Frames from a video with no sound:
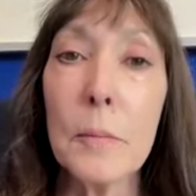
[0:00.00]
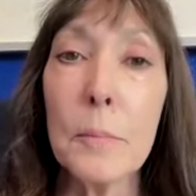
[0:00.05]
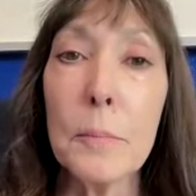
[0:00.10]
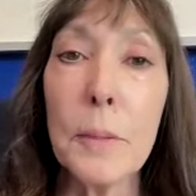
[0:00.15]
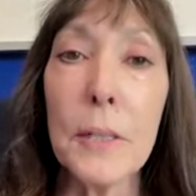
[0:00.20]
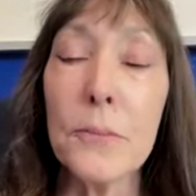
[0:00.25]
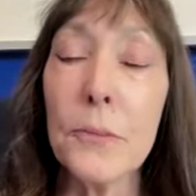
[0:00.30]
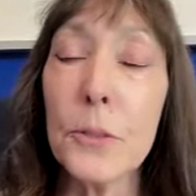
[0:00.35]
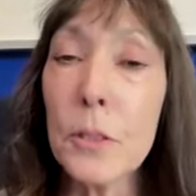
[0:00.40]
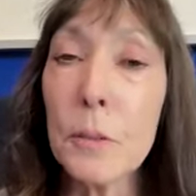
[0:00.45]

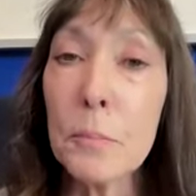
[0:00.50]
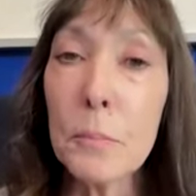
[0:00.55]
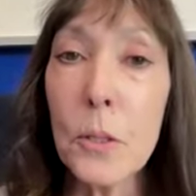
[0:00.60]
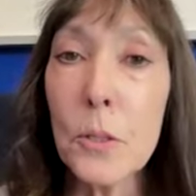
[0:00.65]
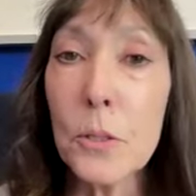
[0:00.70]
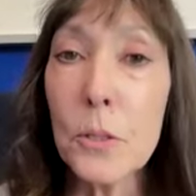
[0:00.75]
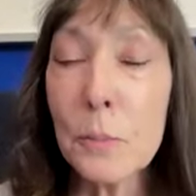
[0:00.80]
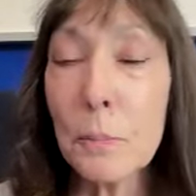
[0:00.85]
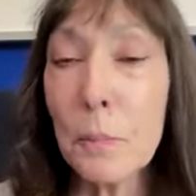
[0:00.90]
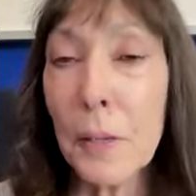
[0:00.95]
But for the
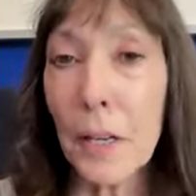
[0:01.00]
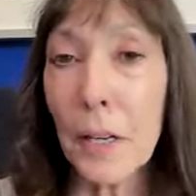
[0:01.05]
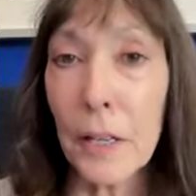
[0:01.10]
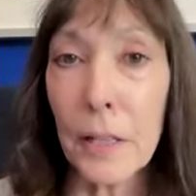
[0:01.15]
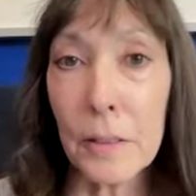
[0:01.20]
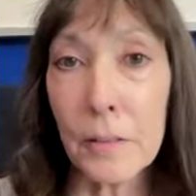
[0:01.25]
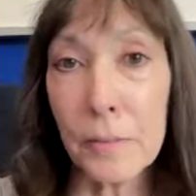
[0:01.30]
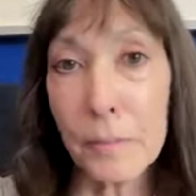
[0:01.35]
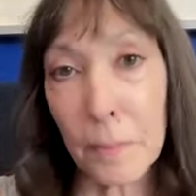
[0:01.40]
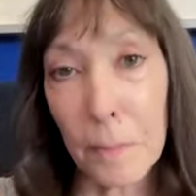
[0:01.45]
most
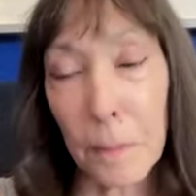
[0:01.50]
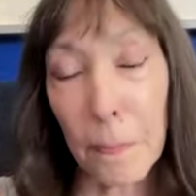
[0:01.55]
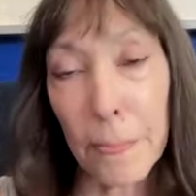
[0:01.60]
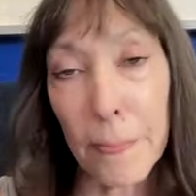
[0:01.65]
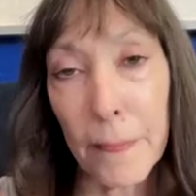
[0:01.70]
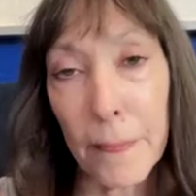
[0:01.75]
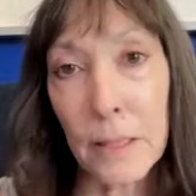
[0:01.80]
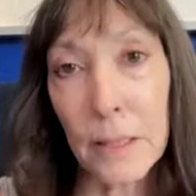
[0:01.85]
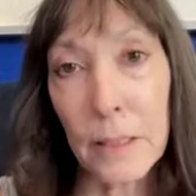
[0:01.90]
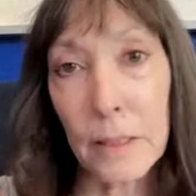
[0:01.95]
part,
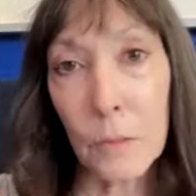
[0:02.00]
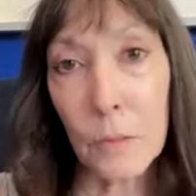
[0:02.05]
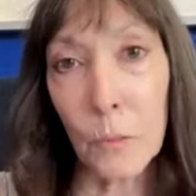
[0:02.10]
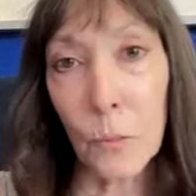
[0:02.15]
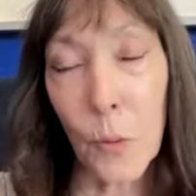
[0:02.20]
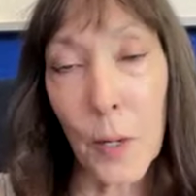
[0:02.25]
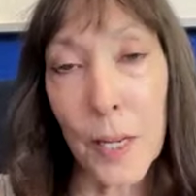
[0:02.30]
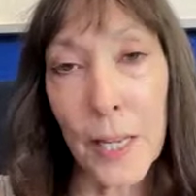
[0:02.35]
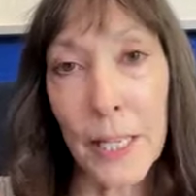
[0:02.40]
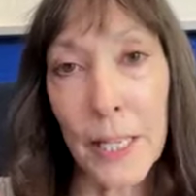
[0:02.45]

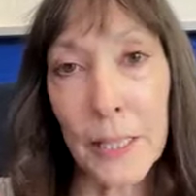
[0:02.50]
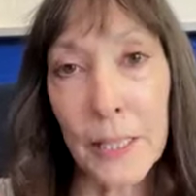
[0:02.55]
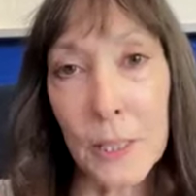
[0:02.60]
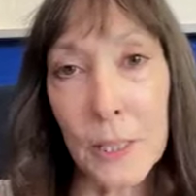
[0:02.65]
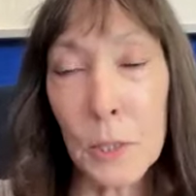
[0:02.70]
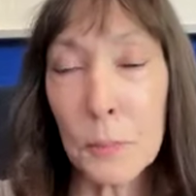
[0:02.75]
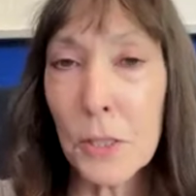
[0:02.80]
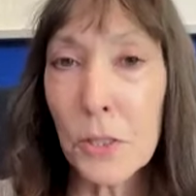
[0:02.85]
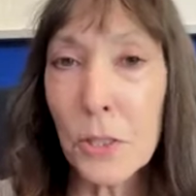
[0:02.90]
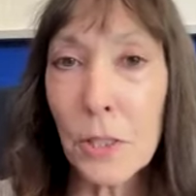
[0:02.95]

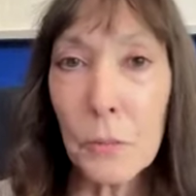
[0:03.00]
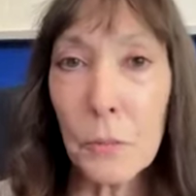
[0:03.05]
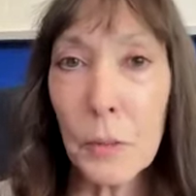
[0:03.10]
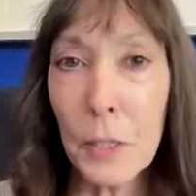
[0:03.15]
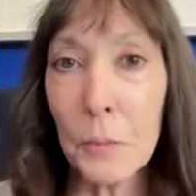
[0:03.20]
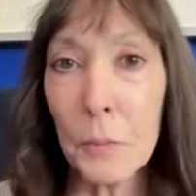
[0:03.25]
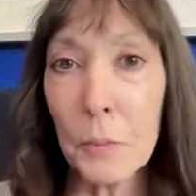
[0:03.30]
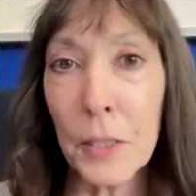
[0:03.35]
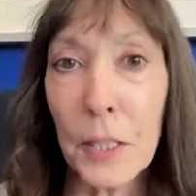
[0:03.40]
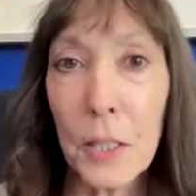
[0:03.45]
especially
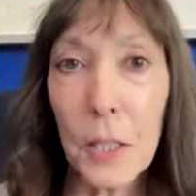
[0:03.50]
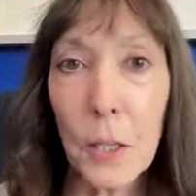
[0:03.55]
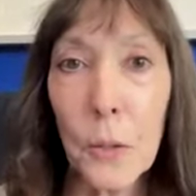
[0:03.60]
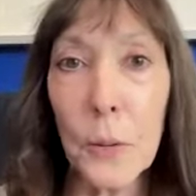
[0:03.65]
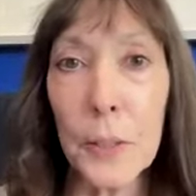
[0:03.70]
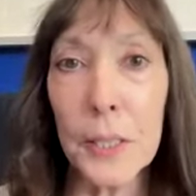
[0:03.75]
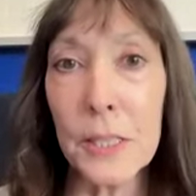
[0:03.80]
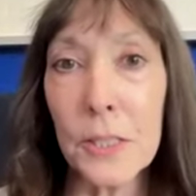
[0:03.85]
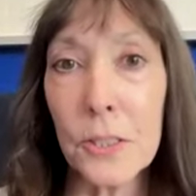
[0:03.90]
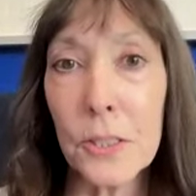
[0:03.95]
when we
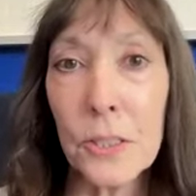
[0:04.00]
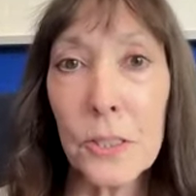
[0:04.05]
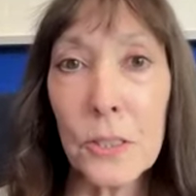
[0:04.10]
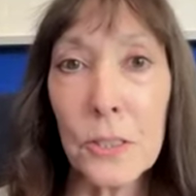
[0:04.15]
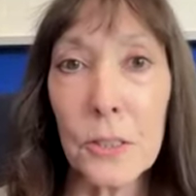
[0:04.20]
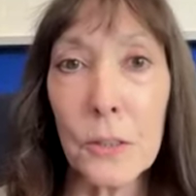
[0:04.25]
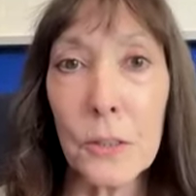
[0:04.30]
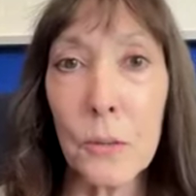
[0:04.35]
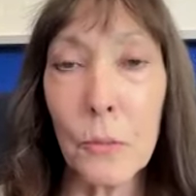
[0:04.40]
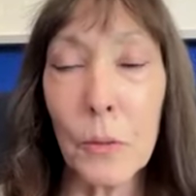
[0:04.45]
go
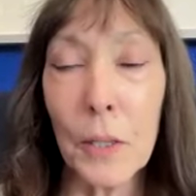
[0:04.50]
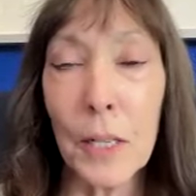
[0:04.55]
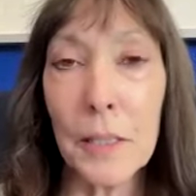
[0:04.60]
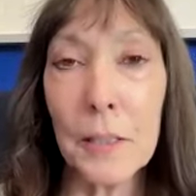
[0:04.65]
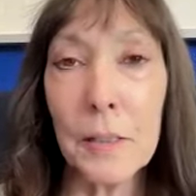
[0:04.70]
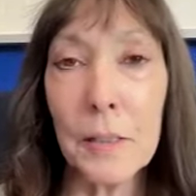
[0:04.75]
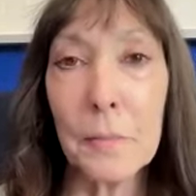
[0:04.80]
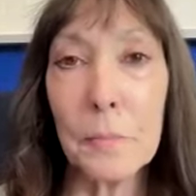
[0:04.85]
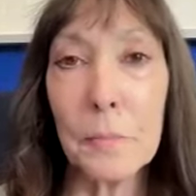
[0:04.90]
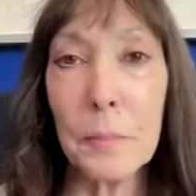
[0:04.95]
into
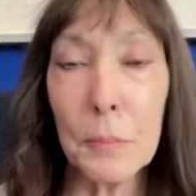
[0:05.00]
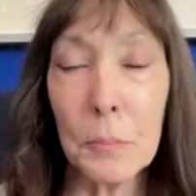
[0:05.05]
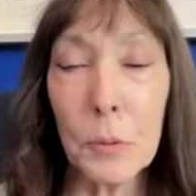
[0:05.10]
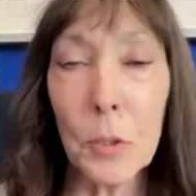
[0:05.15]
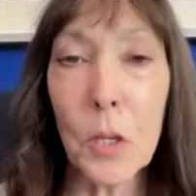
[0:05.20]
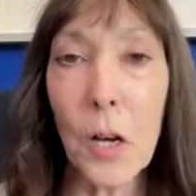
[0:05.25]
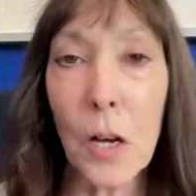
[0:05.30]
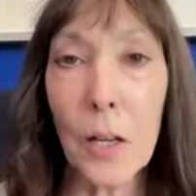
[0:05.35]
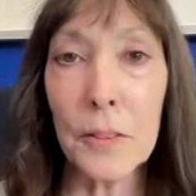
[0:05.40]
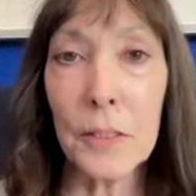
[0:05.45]
what
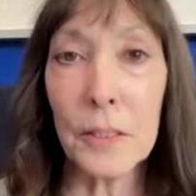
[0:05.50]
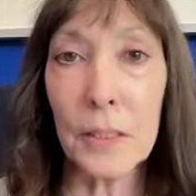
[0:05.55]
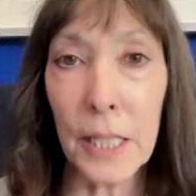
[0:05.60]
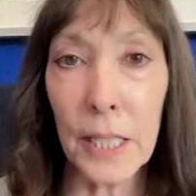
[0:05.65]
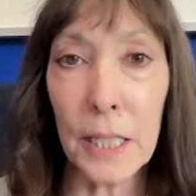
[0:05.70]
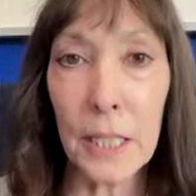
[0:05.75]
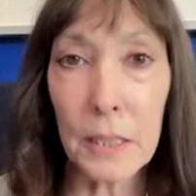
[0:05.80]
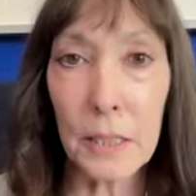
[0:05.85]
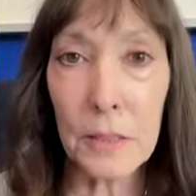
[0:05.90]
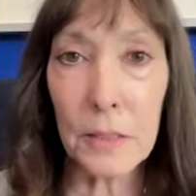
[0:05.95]
people call the
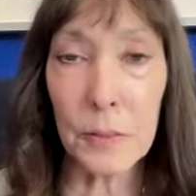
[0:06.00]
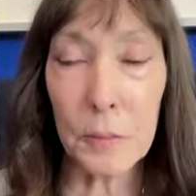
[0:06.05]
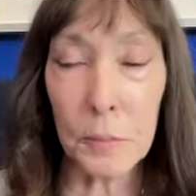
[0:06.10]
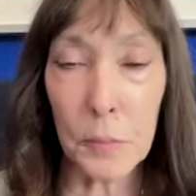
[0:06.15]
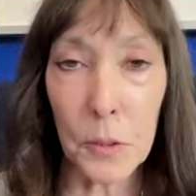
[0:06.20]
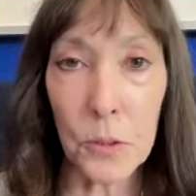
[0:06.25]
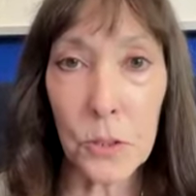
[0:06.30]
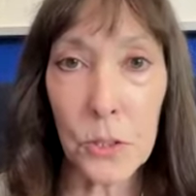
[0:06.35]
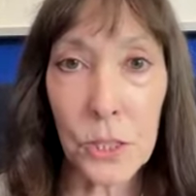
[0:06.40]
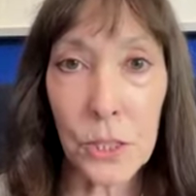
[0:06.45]
negative
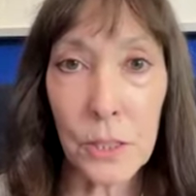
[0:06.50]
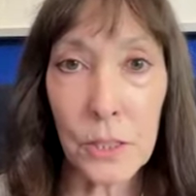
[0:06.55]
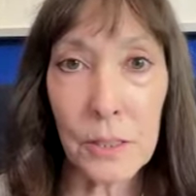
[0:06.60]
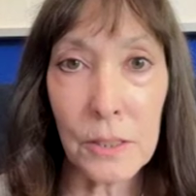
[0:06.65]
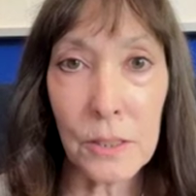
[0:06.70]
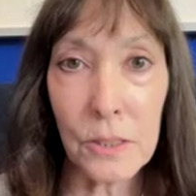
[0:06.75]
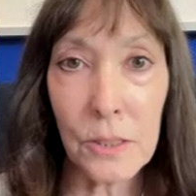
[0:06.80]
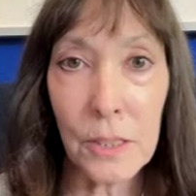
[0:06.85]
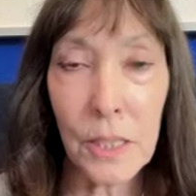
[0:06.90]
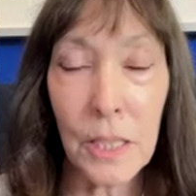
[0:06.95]

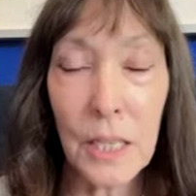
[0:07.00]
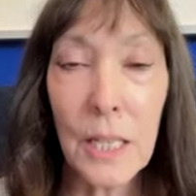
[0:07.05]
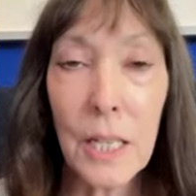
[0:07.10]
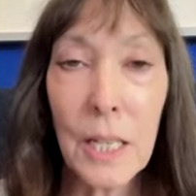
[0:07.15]
emotions,